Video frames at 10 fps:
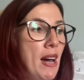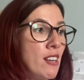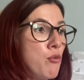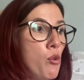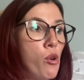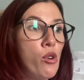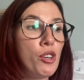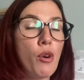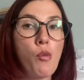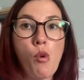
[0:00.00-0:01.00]
and I've
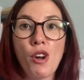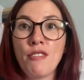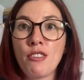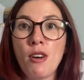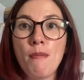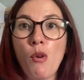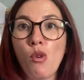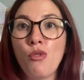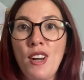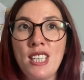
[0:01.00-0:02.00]
worn one of them
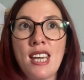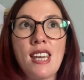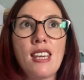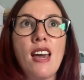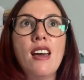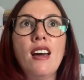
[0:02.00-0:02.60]
already.